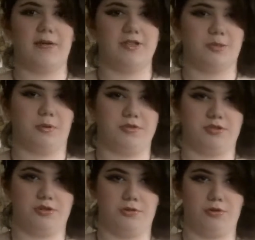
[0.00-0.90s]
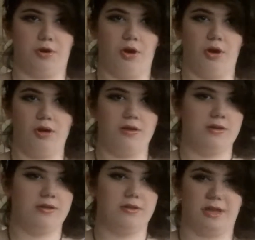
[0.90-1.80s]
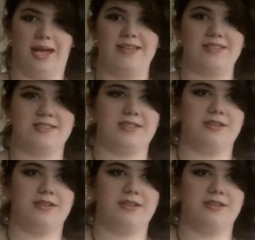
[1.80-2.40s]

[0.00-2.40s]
I was supposed to do it all last